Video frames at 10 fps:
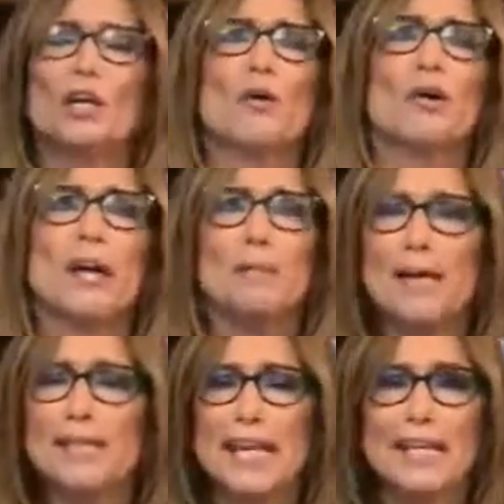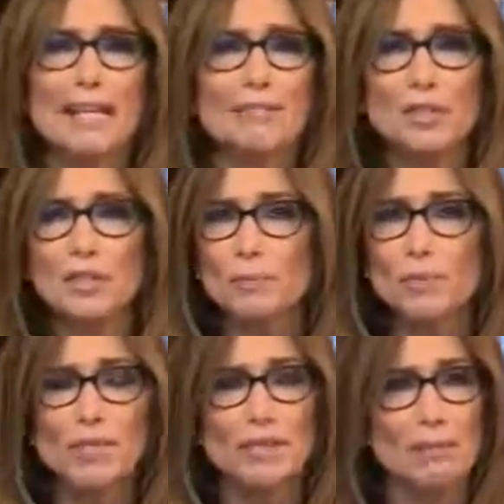Growing up, my dad never took
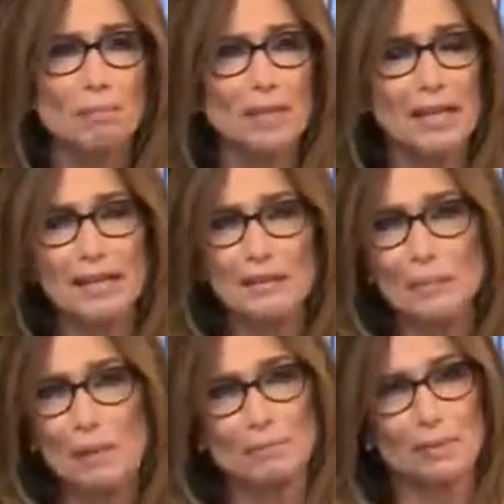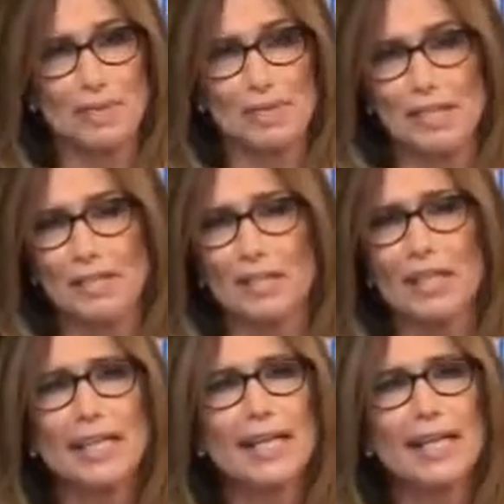me to that plant at Republic Steel.